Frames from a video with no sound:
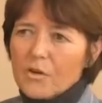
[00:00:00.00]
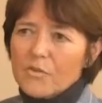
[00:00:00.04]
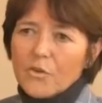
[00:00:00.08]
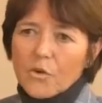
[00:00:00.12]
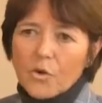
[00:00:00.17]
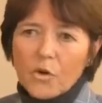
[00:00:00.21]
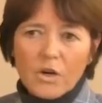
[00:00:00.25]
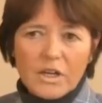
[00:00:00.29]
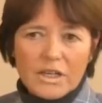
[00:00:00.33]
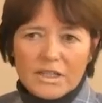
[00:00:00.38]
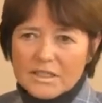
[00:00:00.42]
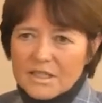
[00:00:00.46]

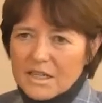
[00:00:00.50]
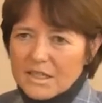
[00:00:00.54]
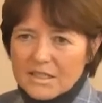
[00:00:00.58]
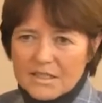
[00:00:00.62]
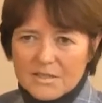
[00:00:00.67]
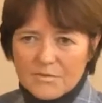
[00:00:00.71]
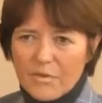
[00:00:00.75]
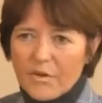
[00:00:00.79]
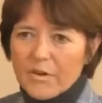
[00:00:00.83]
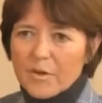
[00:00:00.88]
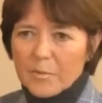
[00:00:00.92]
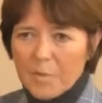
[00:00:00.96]
Overall,
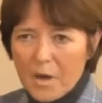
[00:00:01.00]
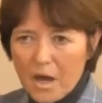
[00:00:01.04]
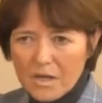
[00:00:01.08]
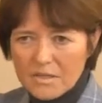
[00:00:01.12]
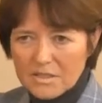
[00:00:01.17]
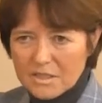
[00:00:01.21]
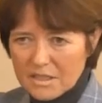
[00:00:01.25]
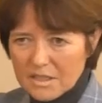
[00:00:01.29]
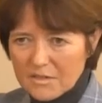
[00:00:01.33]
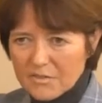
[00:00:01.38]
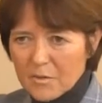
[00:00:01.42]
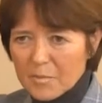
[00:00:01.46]
it's very
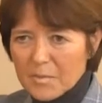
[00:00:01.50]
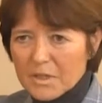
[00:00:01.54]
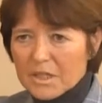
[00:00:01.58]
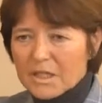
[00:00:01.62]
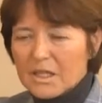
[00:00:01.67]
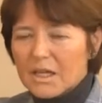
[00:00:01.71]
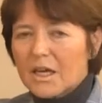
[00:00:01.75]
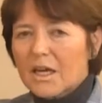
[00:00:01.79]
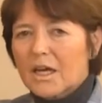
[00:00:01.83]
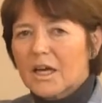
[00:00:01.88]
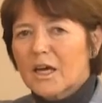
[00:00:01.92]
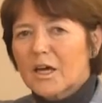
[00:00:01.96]
positive. I
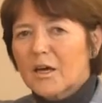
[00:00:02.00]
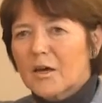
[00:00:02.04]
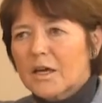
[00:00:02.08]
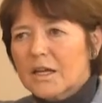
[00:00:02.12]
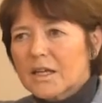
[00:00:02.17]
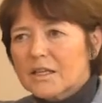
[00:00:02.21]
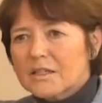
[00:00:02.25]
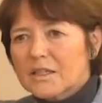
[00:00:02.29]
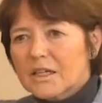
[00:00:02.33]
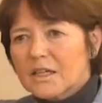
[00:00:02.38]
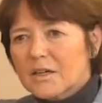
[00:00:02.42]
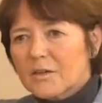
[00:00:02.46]
mean,
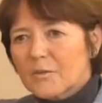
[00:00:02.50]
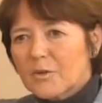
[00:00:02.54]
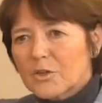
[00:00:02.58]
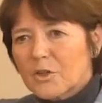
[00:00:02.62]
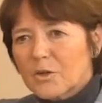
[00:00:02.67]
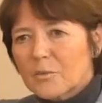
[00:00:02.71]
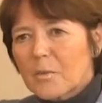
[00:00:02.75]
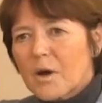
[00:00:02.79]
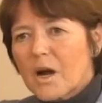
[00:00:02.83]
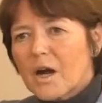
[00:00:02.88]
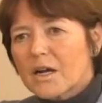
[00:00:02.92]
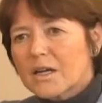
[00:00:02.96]
and I think when
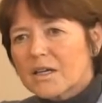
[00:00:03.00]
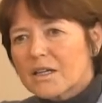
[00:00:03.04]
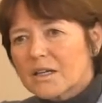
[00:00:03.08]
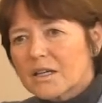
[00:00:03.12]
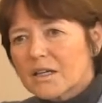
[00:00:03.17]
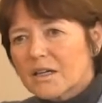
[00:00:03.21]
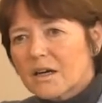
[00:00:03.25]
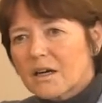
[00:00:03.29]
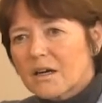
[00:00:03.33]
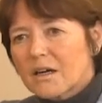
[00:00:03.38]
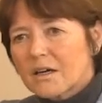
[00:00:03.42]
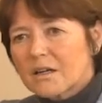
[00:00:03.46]
you're
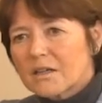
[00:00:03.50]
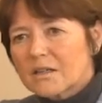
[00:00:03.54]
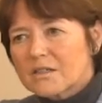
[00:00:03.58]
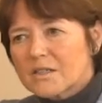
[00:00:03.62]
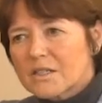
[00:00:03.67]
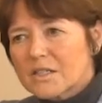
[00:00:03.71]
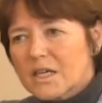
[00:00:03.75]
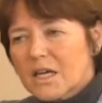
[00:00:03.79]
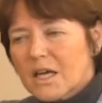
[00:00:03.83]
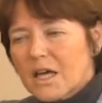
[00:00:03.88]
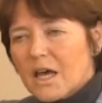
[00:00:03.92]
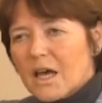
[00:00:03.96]
marketing
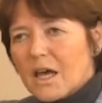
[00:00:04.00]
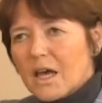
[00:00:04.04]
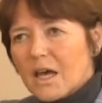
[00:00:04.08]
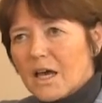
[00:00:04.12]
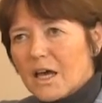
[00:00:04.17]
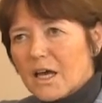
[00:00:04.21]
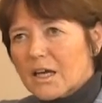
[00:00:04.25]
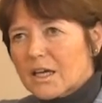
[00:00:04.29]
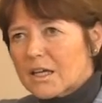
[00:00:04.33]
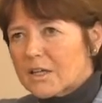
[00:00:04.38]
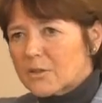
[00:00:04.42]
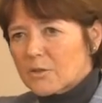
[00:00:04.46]
Ireland
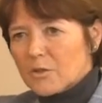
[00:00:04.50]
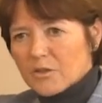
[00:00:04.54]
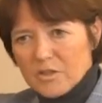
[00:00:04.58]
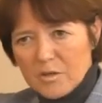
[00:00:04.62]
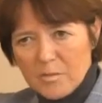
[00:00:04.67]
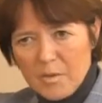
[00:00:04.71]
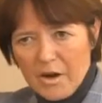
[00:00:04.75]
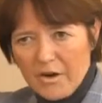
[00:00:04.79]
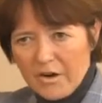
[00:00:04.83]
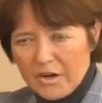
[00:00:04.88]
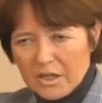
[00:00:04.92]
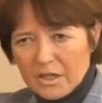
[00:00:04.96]
in
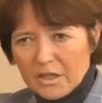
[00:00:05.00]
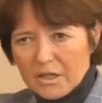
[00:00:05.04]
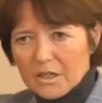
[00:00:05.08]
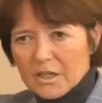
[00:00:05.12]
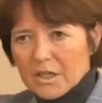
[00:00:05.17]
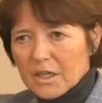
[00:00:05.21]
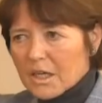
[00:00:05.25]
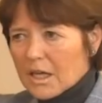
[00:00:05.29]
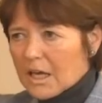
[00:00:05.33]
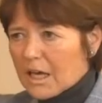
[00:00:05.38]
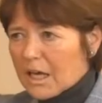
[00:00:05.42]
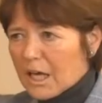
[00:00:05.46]
North
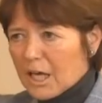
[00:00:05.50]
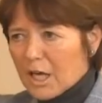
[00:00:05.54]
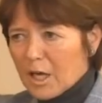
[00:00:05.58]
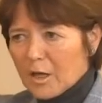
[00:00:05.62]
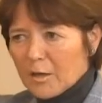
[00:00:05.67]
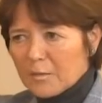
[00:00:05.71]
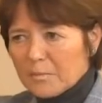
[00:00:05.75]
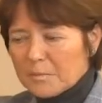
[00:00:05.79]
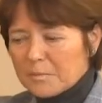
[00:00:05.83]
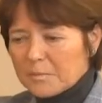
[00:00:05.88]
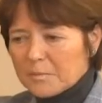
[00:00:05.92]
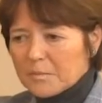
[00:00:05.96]
America,
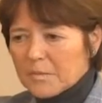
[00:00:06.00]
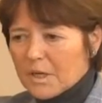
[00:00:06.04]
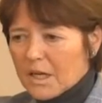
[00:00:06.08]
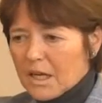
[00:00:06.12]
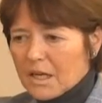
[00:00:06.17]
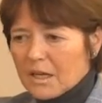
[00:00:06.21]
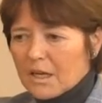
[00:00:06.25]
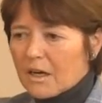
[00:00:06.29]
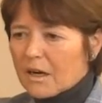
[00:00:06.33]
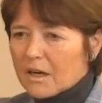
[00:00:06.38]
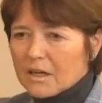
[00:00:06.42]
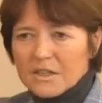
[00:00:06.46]

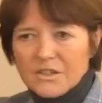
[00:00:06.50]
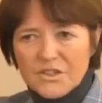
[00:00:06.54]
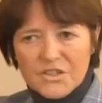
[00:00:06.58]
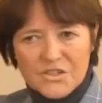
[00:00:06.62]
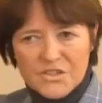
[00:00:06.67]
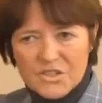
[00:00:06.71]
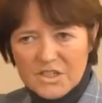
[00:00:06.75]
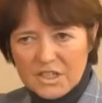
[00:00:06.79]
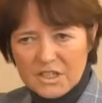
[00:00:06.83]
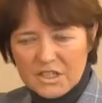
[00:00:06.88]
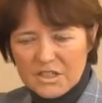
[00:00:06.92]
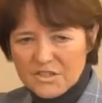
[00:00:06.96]
Ireland
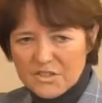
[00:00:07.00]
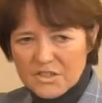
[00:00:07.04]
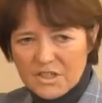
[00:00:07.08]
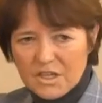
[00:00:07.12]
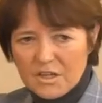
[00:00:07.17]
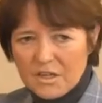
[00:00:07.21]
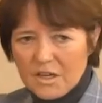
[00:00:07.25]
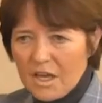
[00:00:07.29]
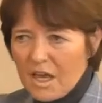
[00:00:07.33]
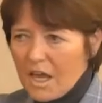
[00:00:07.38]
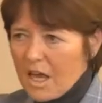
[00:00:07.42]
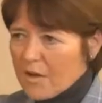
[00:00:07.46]
is seen as
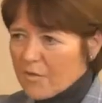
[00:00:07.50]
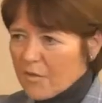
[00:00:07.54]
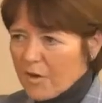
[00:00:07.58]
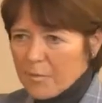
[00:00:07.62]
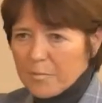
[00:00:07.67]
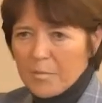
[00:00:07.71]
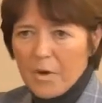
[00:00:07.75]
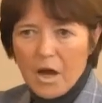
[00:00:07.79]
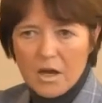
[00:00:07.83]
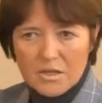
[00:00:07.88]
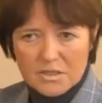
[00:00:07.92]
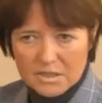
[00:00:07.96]
a
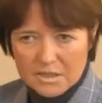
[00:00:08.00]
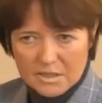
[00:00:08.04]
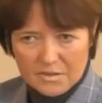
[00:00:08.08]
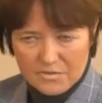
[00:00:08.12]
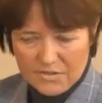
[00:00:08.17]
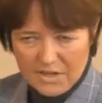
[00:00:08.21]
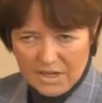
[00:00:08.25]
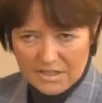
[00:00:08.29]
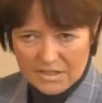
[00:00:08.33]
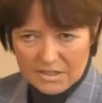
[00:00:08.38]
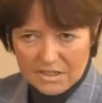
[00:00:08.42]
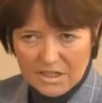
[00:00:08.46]
very
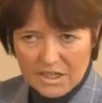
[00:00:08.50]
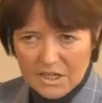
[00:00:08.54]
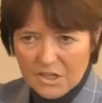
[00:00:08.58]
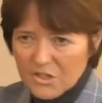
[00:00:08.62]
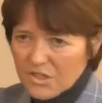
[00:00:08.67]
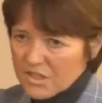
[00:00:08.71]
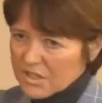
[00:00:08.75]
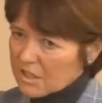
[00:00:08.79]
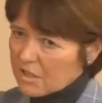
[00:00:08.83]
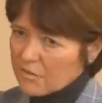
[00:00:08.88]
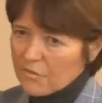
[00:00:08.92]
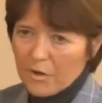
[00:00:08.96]
positive
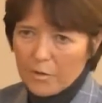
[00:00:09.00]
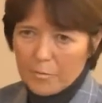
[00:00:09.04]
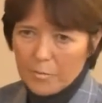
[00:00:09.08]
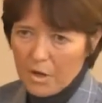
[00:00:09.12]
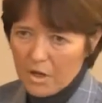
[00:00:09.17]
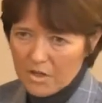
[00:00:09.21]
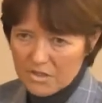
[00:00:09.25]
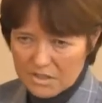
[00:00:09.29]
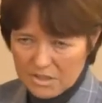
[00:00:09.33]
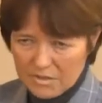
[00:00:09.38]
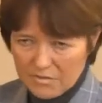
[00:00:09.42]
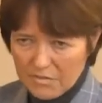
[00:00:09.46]
destination. It's in a very
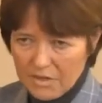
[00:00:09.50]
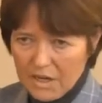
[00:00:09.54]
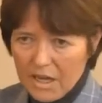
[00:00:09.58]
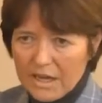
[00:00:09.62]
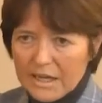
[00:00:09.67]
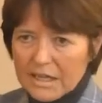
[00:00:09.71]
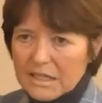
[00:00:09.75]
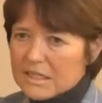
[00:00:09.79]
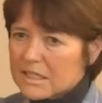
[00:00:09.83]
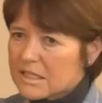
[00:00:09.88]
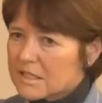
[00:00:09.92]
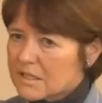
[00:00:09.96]
positive
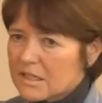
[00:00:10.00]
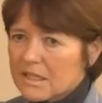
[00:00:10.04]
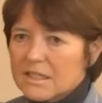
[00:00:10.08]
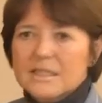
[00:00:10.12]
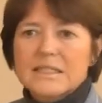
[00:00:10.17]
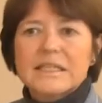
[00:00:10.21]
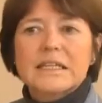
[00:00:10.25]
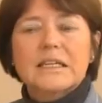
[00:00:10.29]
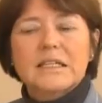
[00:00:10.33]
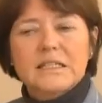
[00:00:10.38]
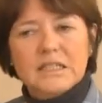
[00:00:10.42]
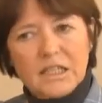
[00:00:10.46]
light.
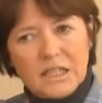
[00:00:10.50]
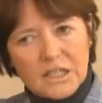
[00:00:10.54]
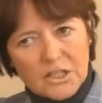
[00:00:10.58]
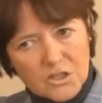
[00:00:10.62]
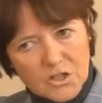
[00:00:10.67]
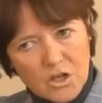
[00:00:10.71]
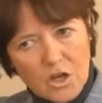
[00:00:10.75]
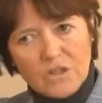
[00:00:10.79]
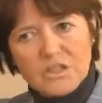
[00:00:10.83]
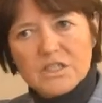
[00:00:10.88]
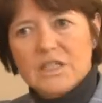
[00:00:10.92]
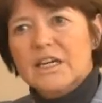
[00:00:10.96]
It's seen as an
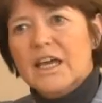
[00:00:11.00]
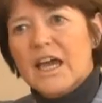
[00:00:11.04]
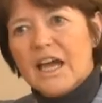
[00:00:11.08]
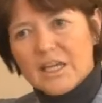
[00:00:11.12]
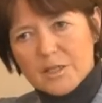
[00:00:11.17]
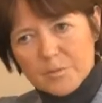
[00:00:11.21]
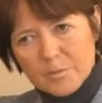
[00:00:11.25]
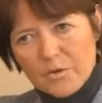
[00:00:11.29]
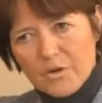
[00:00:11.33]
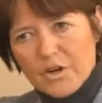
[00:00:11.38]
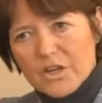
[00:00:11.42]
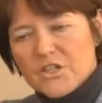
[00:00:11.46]
exotic,
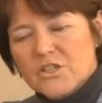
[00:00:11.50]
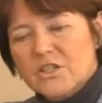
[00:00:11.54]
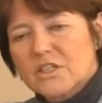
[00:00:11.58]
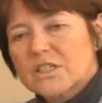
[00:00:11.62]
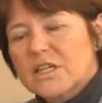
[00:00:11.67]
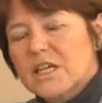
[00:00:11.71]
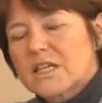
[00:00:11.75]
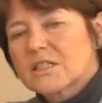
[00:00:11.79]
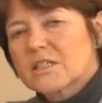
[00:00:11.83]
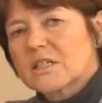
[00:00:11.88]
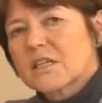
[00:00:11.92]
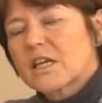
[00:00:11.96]

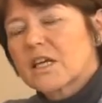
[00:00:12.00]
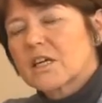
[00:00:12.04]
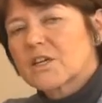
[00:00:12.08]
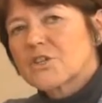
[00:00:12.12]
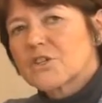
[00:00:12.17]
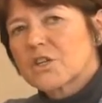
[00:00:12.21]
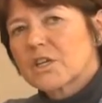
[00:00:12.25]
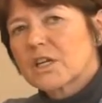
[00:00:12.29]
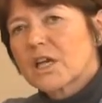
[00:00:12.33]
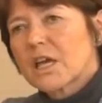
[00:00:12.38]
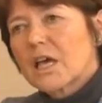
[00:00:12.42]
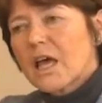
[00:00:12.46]
aspirational
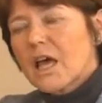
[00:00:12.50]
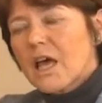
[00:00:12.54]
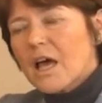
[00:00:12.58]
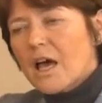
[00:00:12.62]
destination.